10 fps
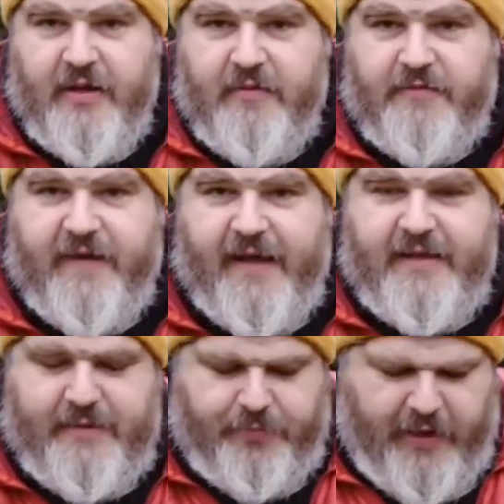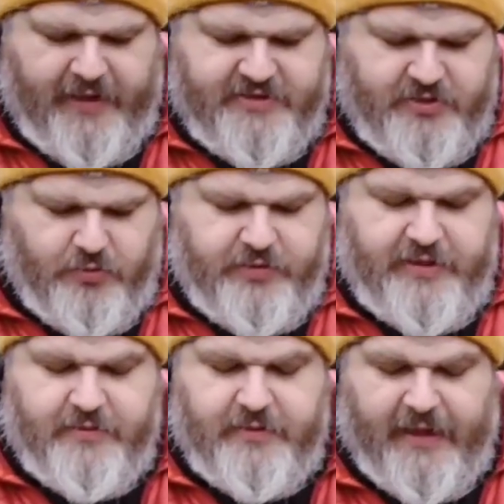fairly impractical.
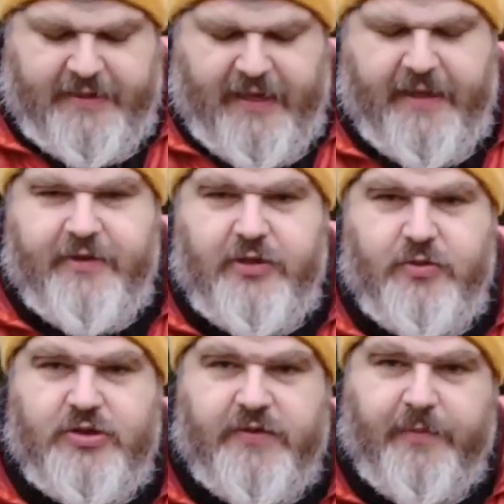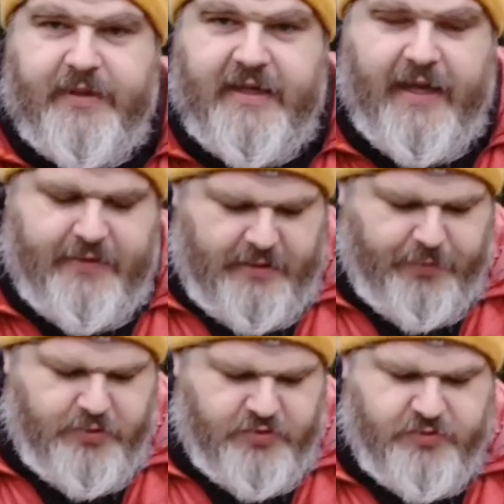I get the use of them. I get that it
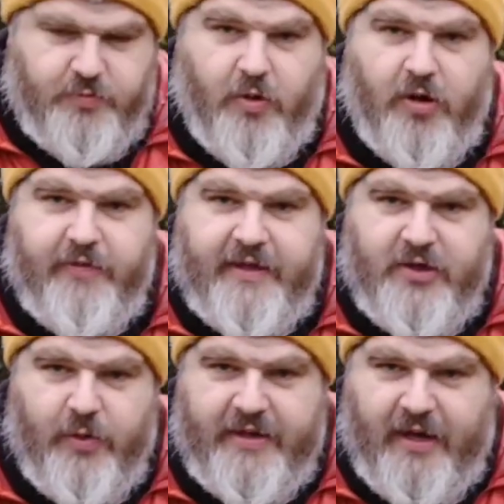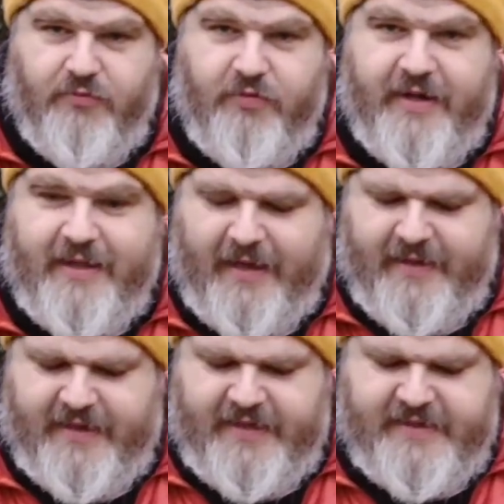boils water really quick. I really
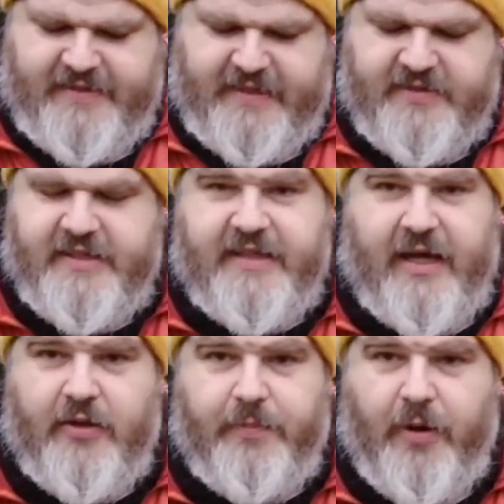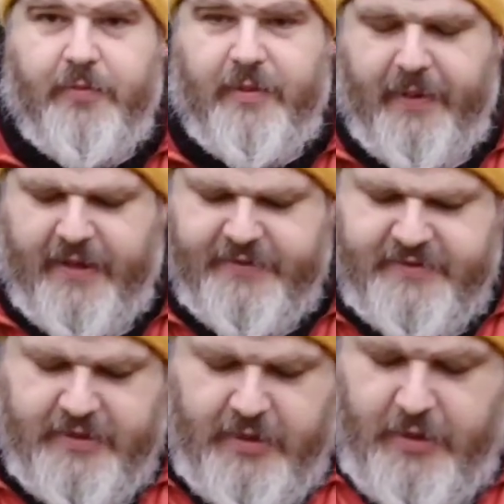like the heat sinks that you get on the bottom of the
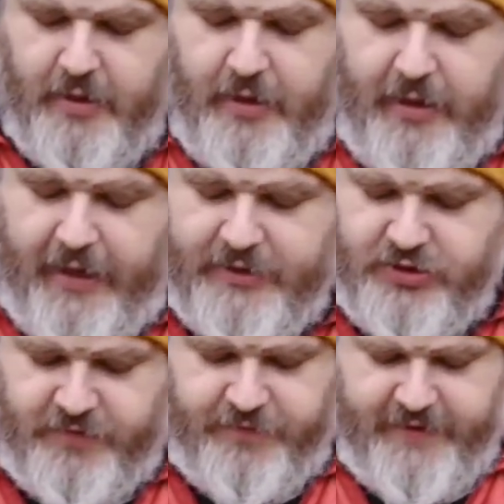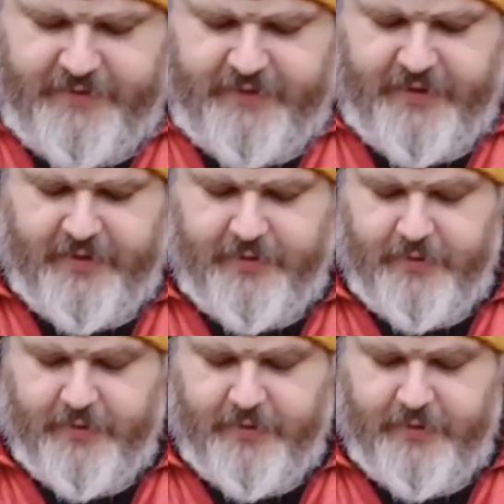pans. I just think